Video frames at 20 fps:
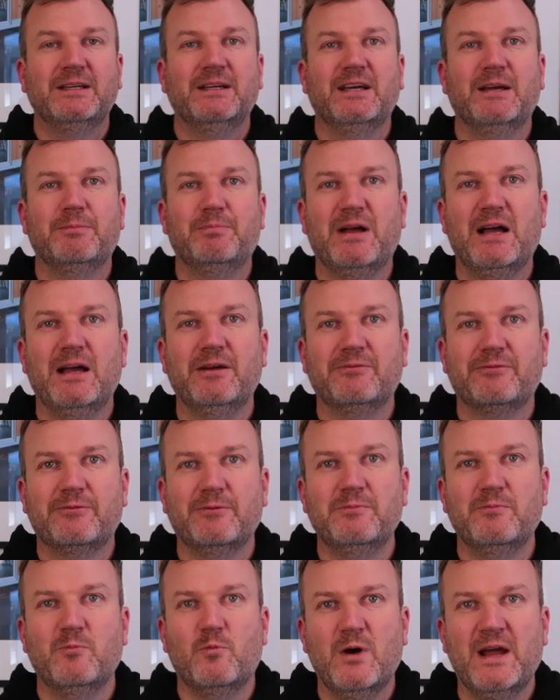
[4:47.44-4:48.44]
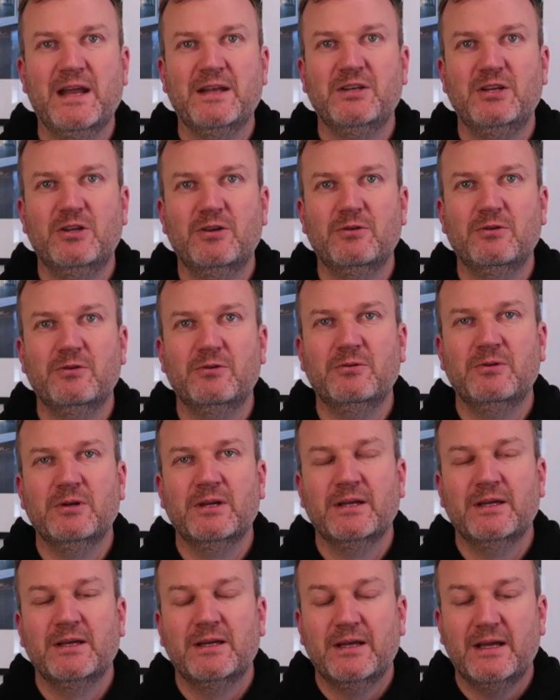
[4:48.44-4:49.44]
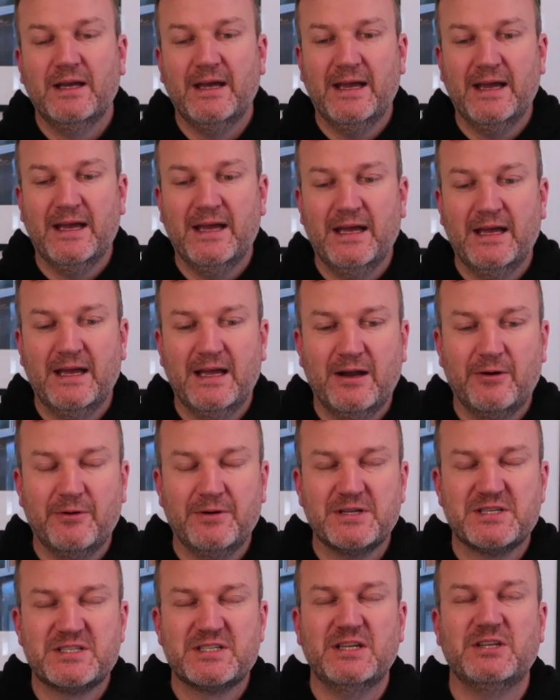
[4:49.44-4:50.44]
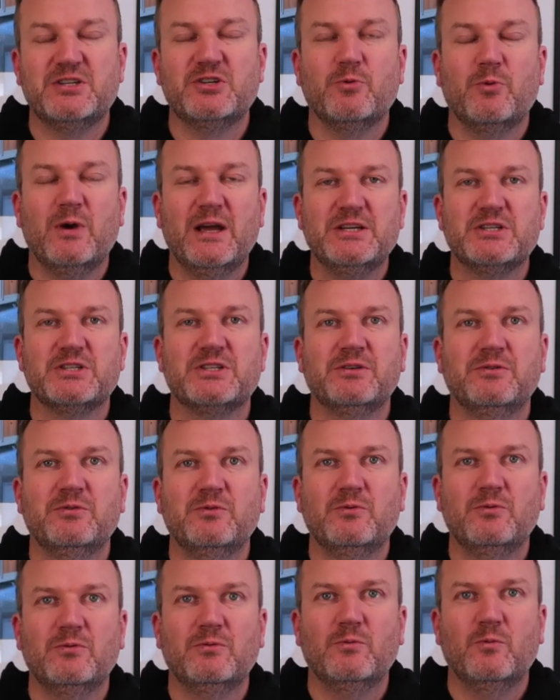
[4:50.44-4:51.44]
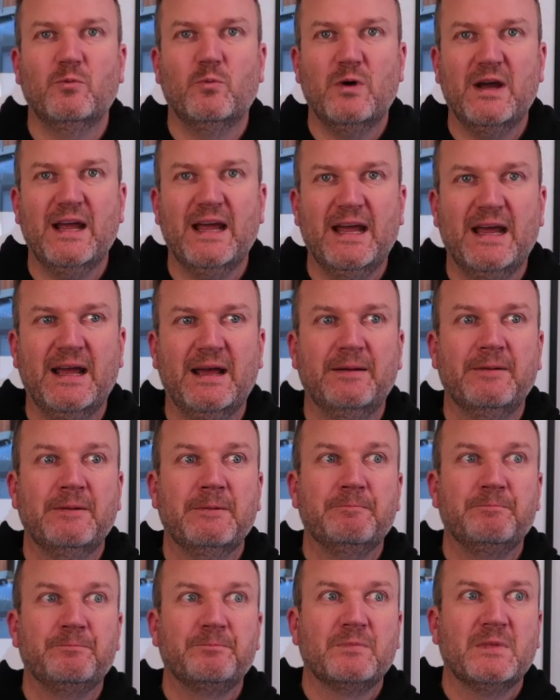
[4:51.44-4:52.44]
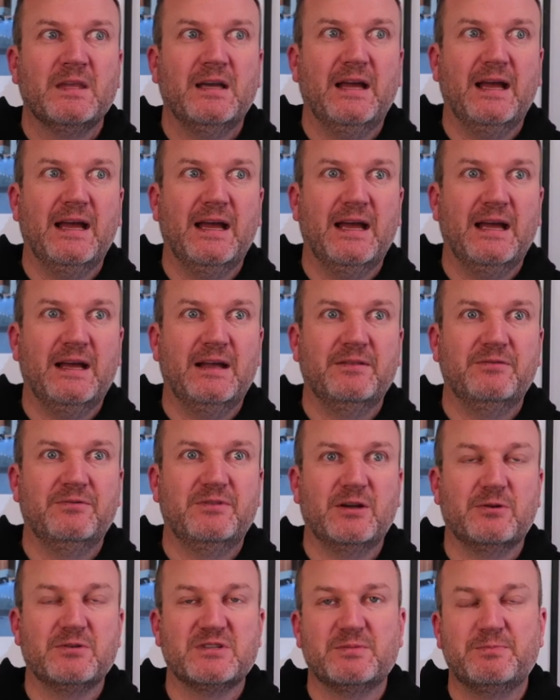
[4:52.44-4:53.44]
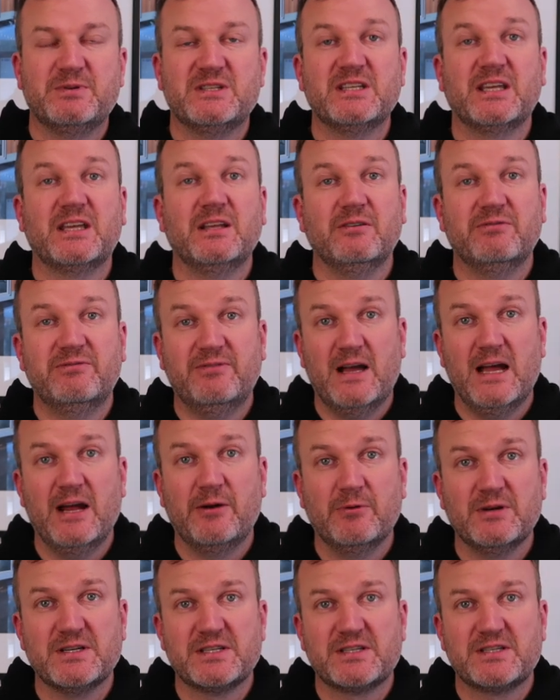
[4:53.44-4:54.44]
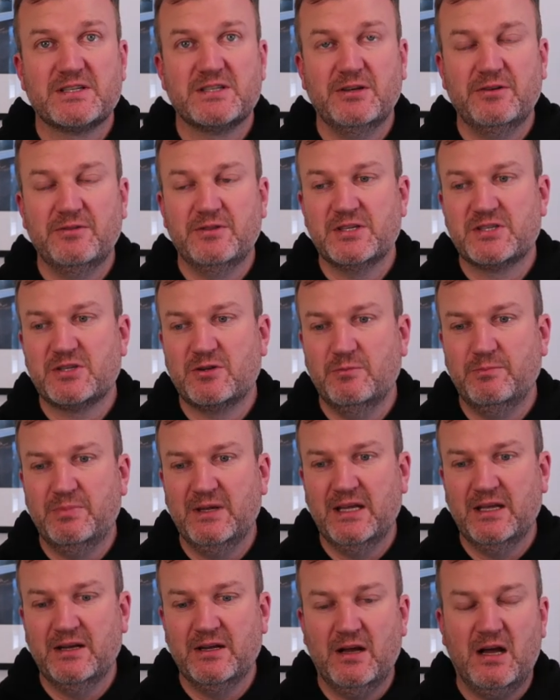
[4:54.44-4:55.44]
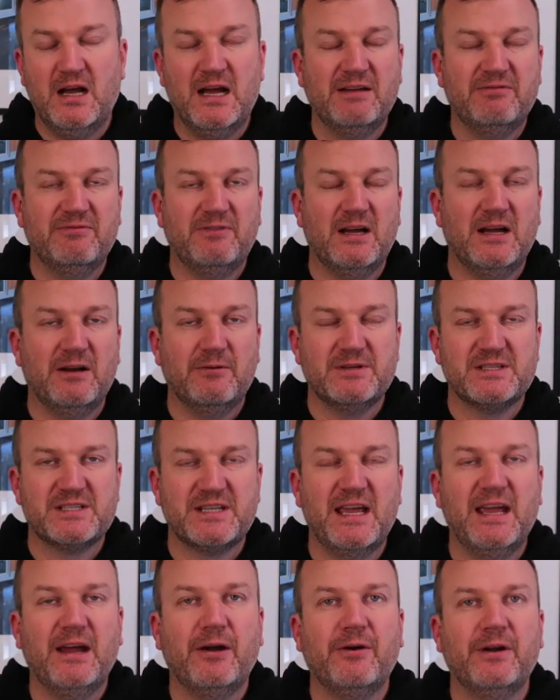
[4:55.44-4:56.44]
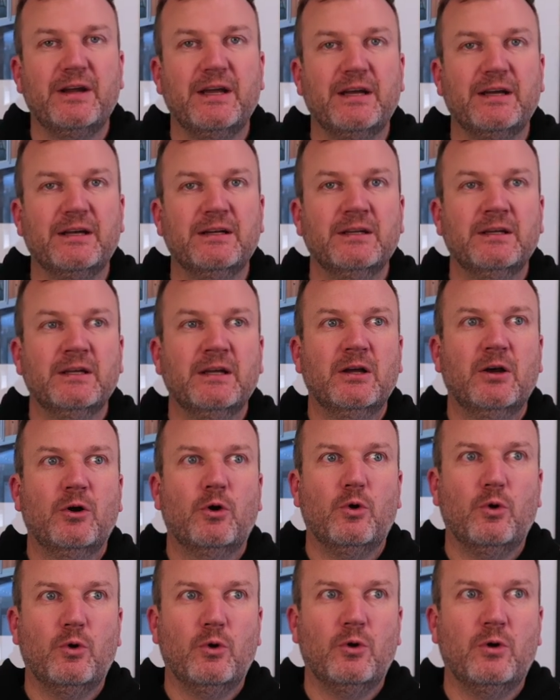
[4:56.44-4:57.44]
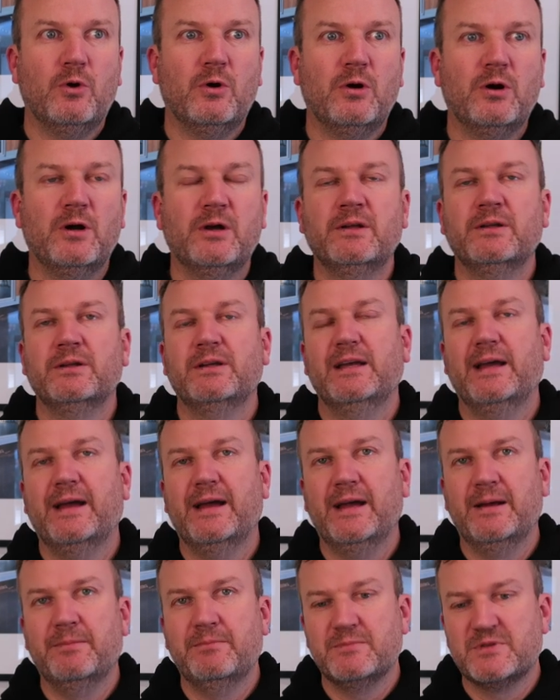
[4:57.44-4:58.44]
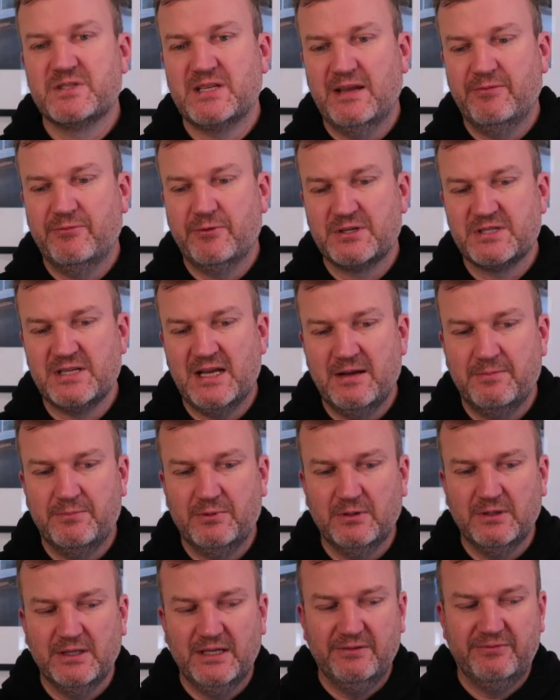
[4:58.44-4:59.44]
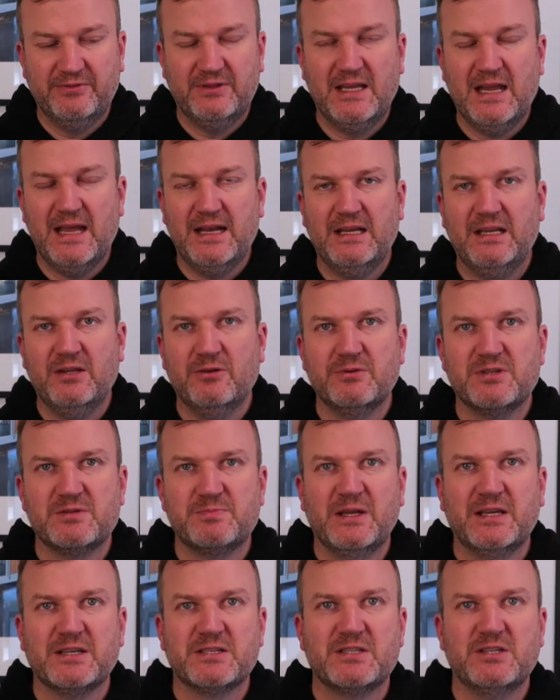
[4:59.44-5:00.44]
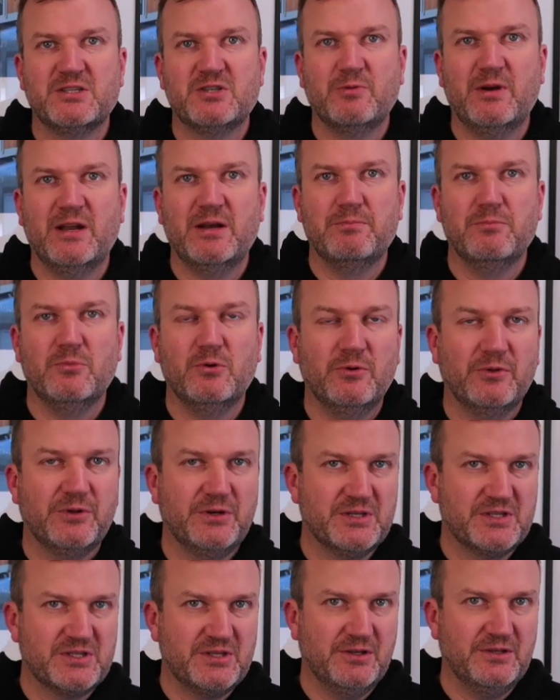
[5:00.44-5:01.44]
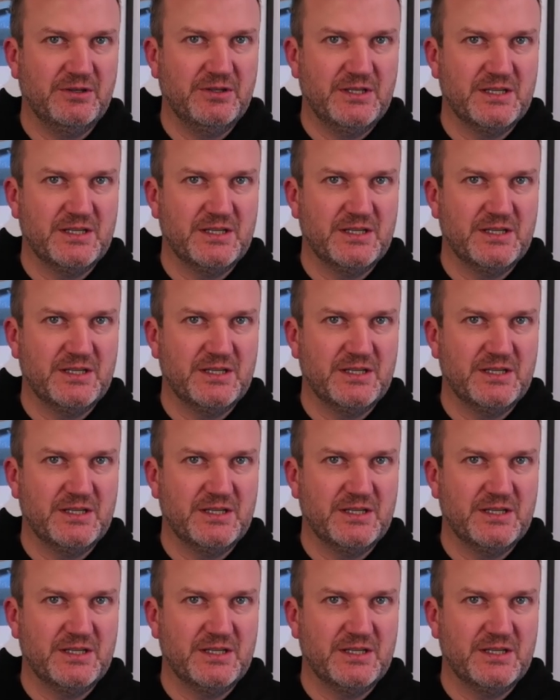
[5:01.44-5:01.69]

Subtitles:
apart from when you are in a situation where there is a particular fire risk. So this could be in a high fire risk area, or say, for example, if the ADU is being situated more than a certain